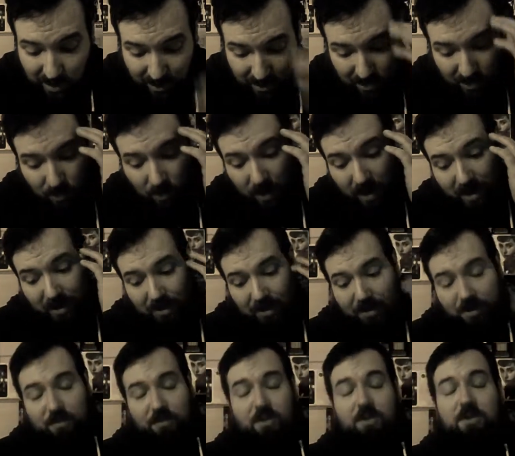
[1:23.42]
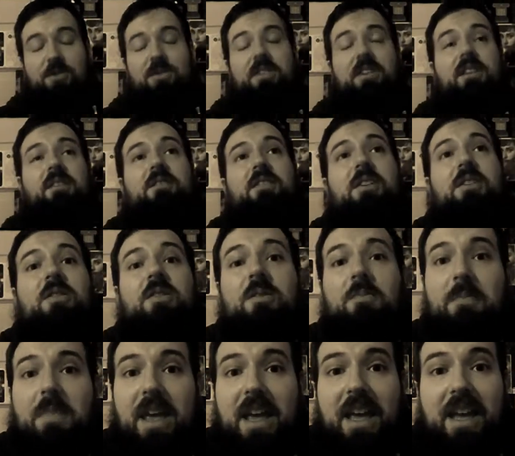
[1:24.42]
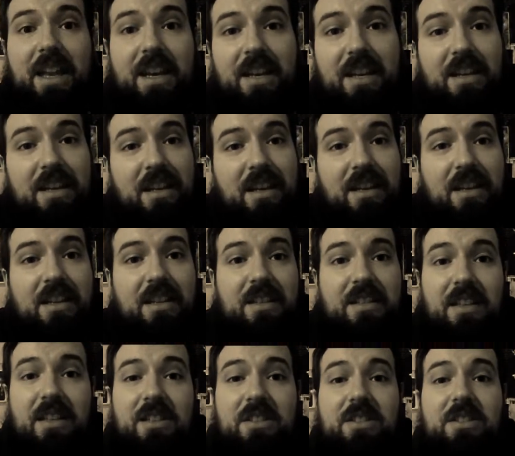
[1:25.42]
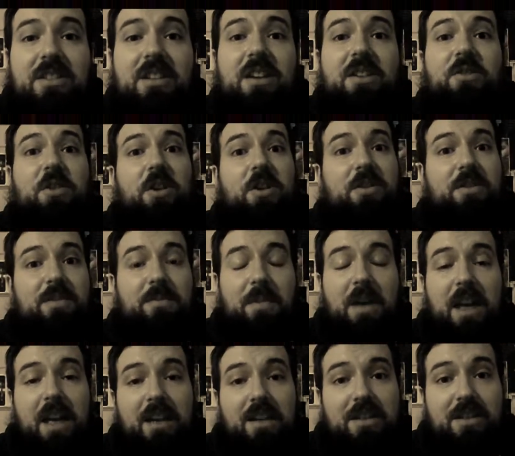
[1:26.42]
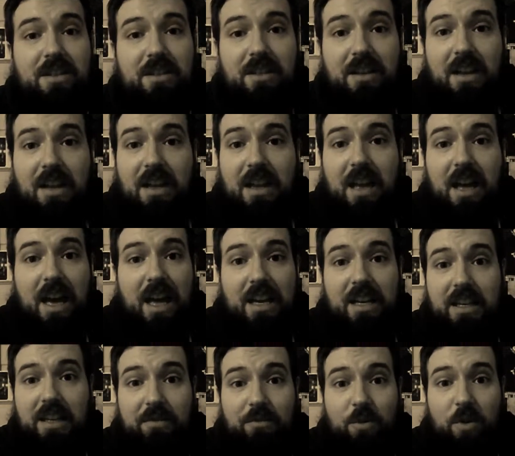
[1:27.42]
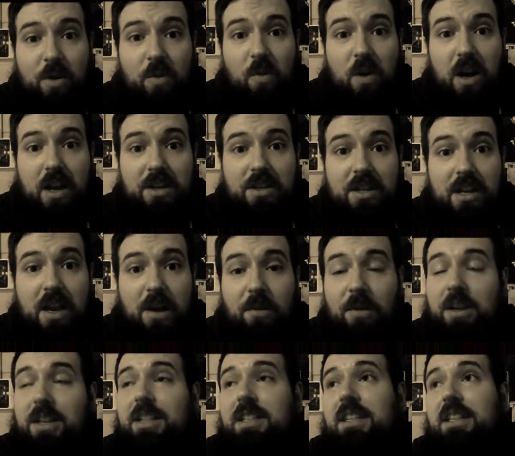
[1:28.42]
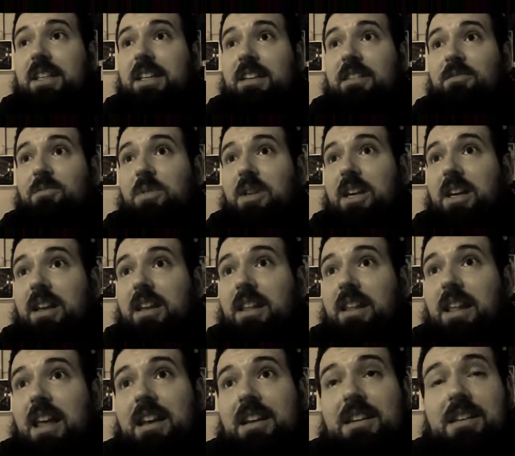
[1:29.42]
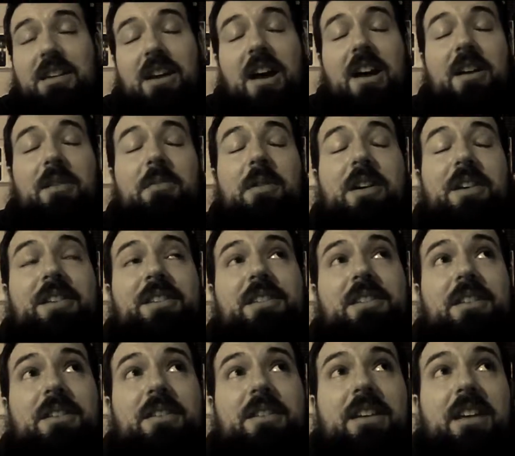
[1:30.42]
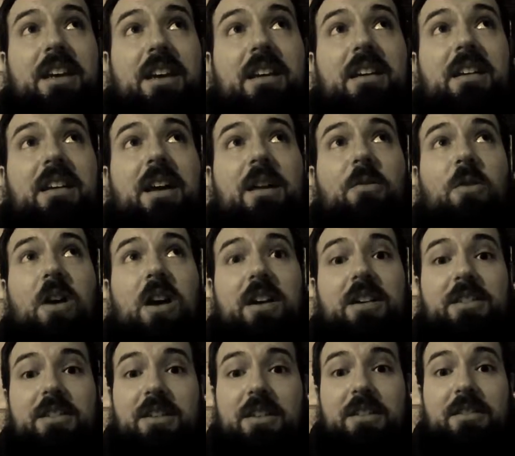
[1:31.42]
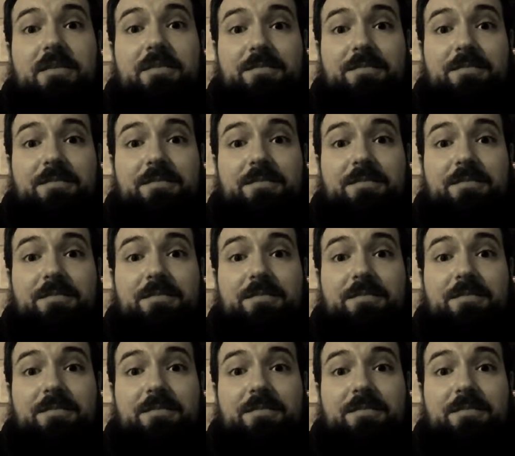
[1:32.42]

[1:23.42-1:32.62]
Swagger and Rusev, oh man, such a gross match. I didn't even want to watch it. I wanted to leave, but I had to talk about it, so yeah, I watched it.